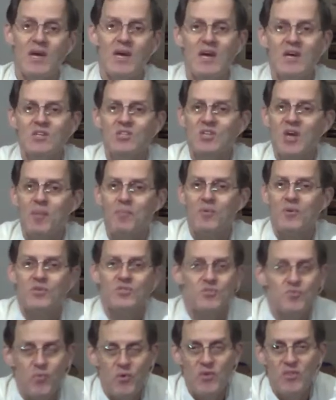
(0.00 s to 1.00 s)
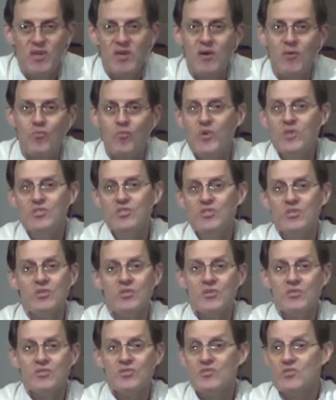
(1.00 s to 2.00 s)
Shepherds were the
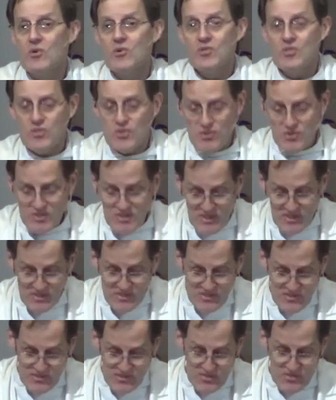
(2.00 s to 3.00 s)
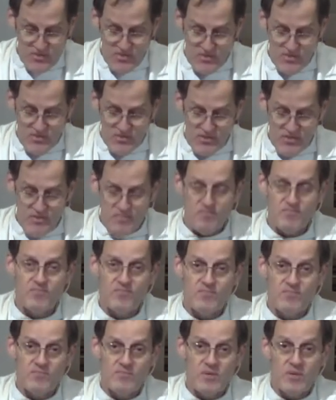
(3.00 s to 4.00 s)
original social distancers,
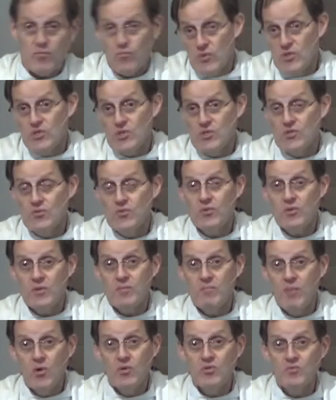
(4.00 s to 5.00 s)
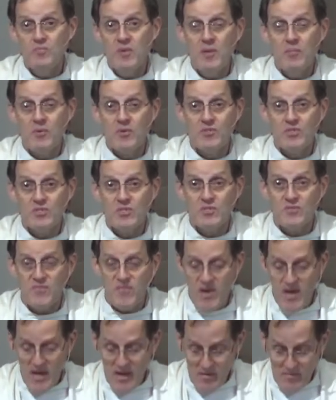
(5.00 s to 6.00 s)
which suited most people just
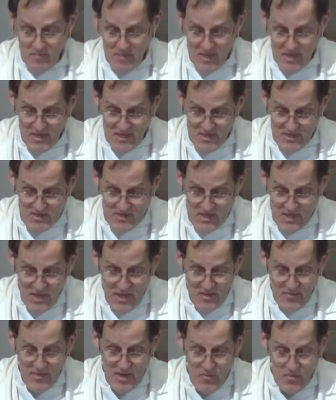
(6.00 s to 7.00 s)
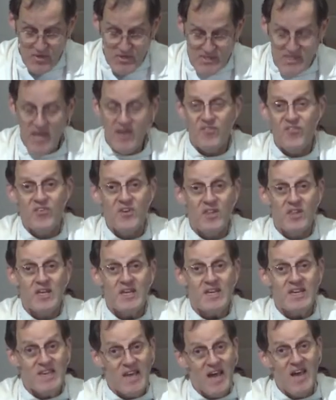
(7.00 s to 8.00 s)
fine because they were definitely
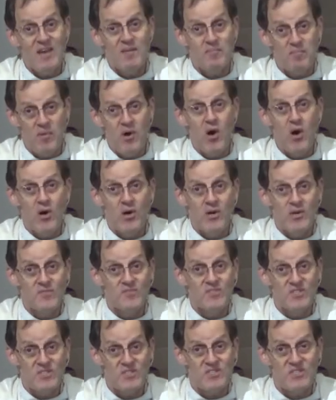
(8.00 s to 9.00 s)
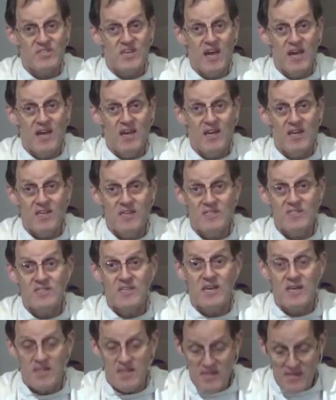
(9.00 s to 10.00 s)
not part of society's
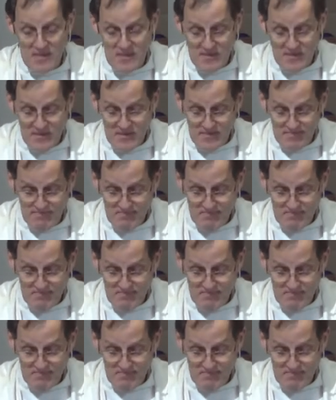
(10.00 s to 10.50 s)
elite.